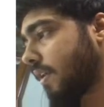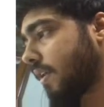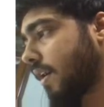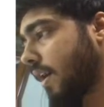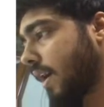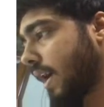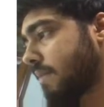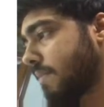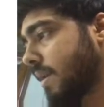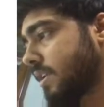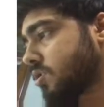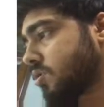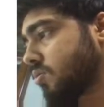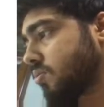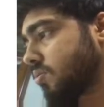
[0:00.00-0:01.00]
n
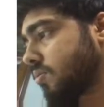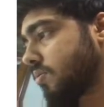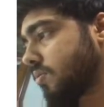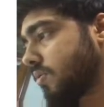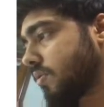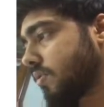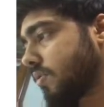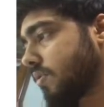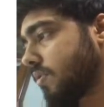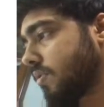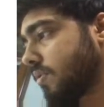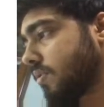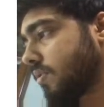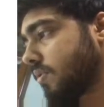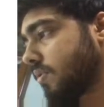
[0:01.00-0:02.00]
minus 2.
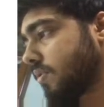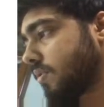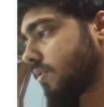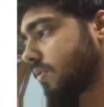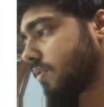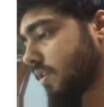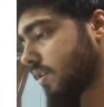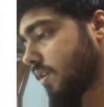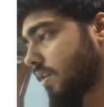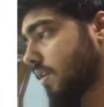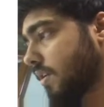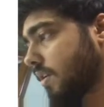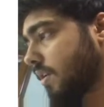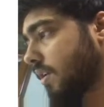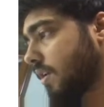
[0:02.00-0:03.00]
Sorry,
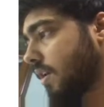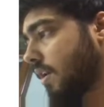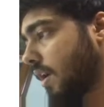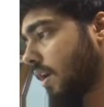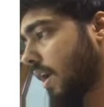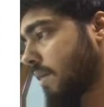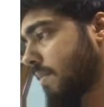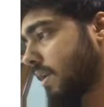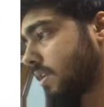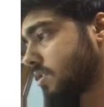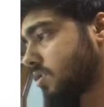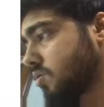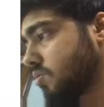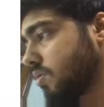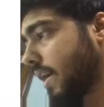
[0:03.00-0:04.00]
n
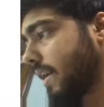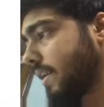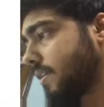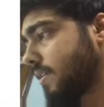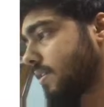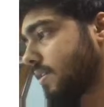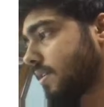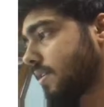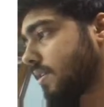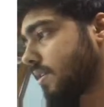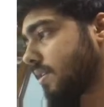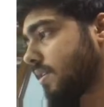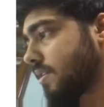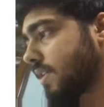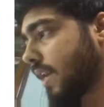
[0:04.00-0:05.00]
minus 2, right?
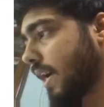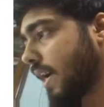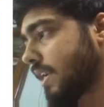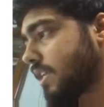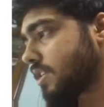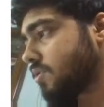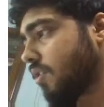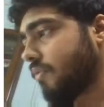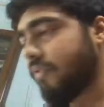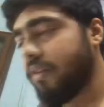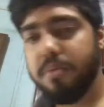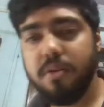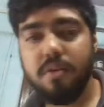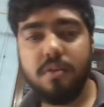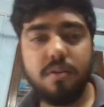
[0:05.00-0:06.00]
That is what
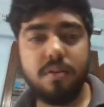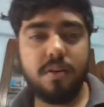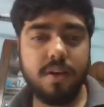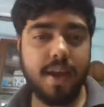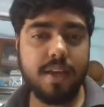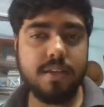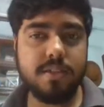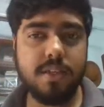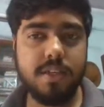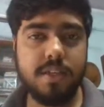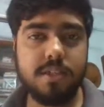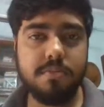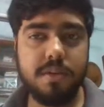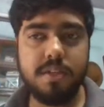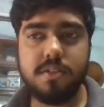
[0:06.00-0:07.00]
Fibonacci
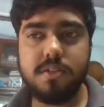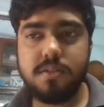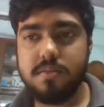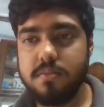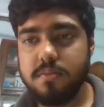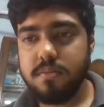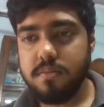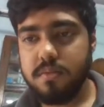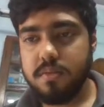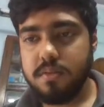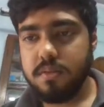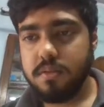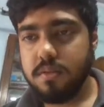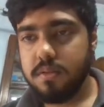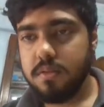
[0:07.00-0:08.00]
series means.
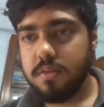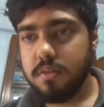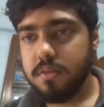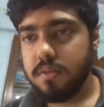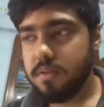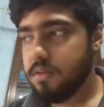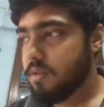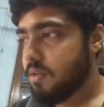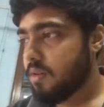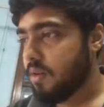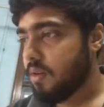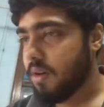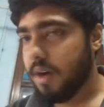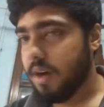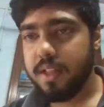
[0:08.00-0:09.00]

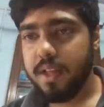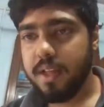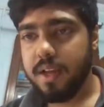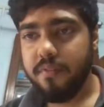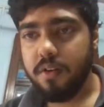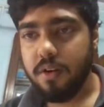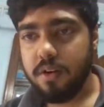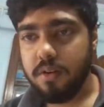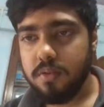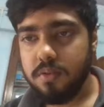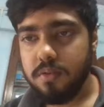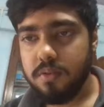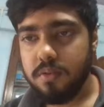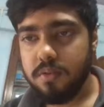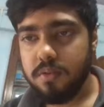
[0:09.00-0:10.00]
Okay, I think I forgot
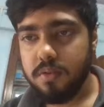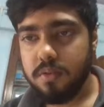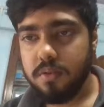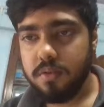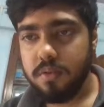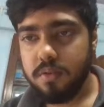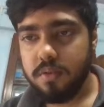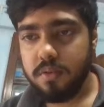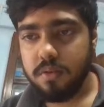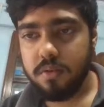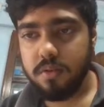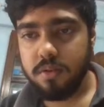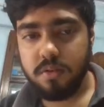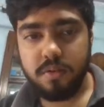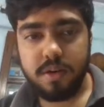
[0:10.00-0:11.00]
to go
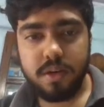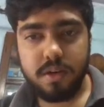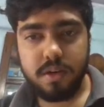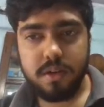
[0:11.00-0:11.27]
through it.